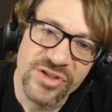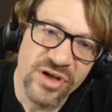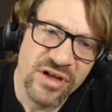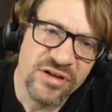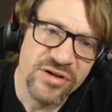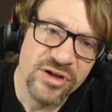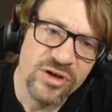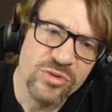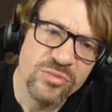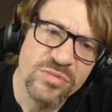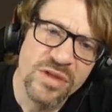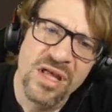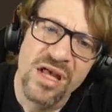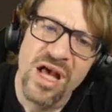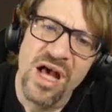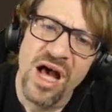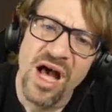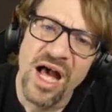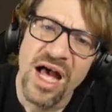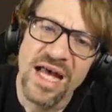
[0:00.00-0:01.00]
I don't know.
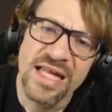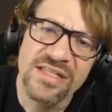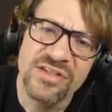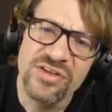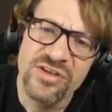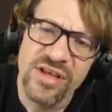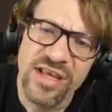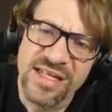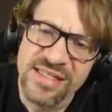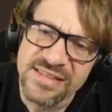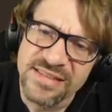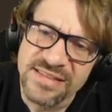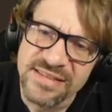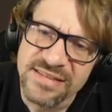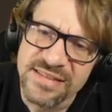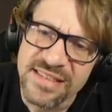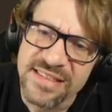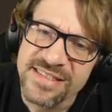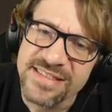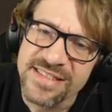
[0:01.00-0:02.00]
Uh, do you guys
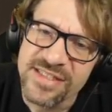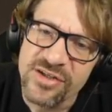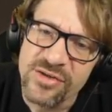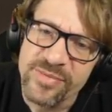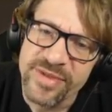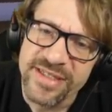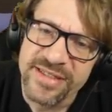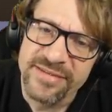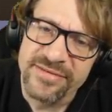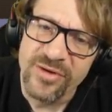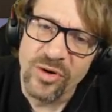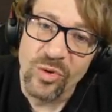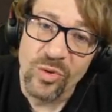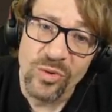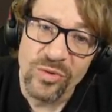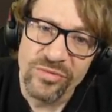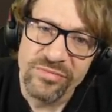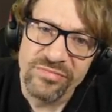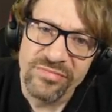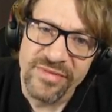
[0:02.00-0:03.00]
consider me
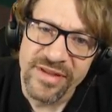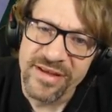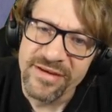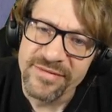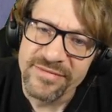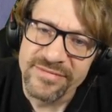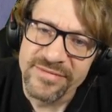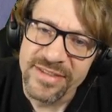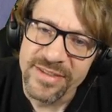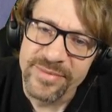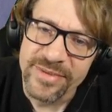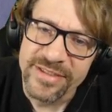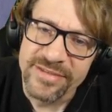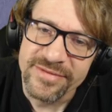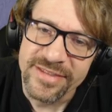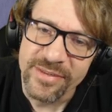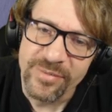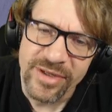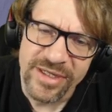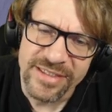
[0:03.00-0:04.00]
old now? I
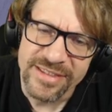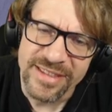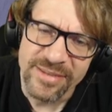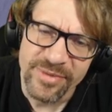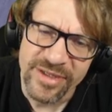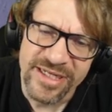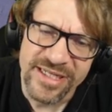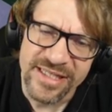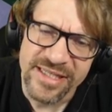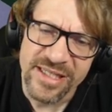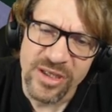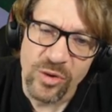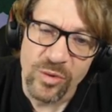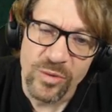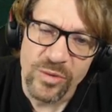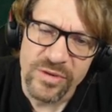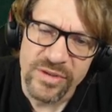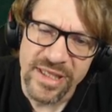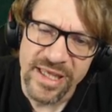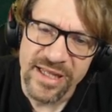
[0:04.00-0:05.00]
mean, am I am I in the
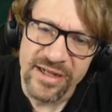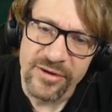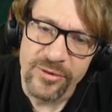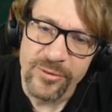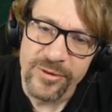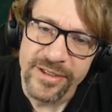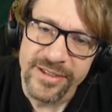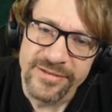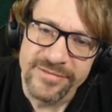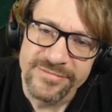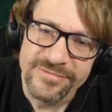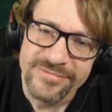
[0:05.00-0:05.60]
old category?